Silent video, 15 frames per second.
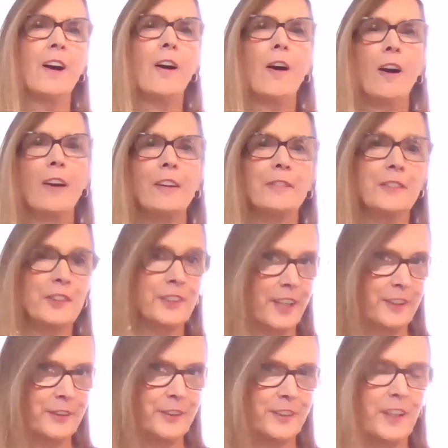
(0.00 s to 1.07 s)
our
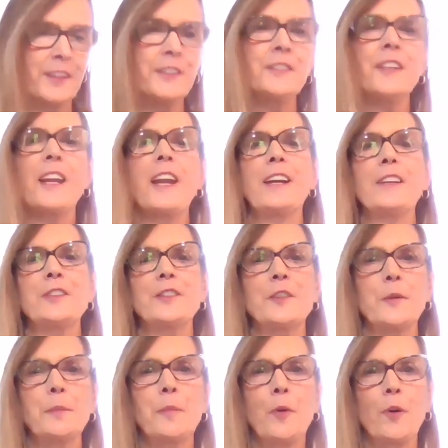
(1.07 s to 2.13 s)
census and
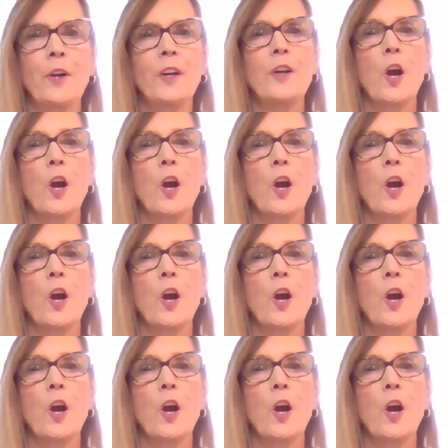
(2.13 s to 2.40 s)
support